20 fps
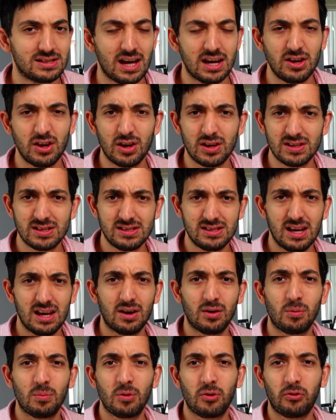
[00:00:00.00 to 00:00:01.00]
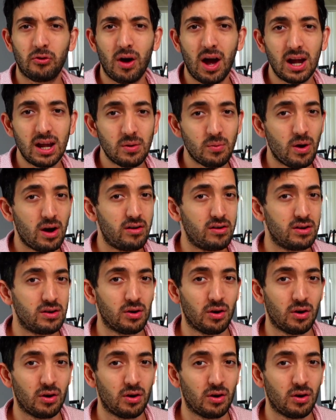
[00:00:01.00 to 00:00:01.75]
that you can stick almost anywhere in your